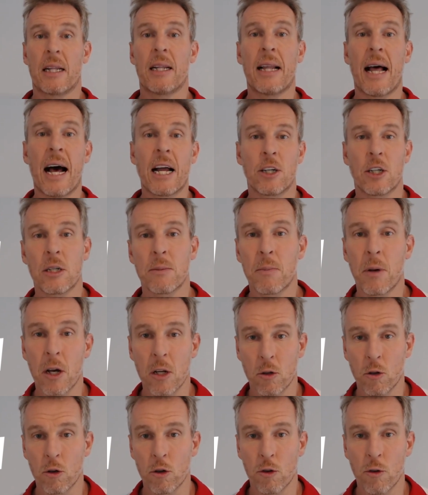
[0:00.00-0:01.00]
largest
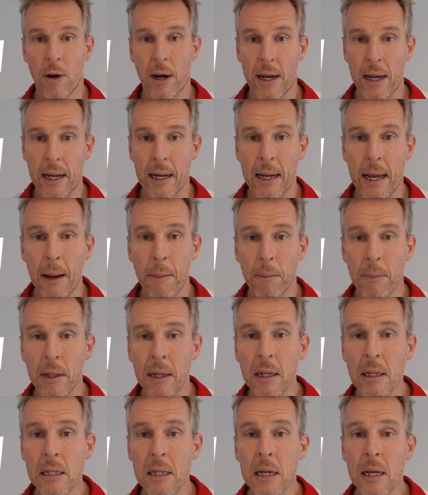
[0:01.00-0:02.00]
personal training
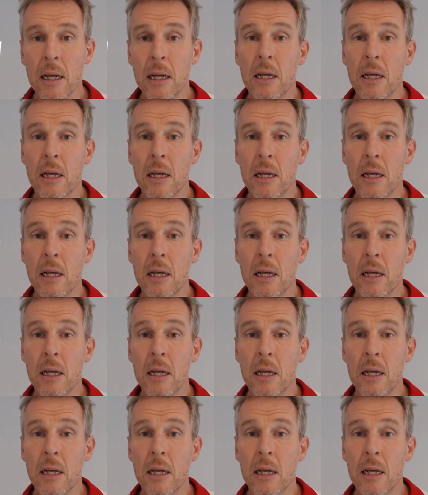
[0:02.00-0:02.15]
companies,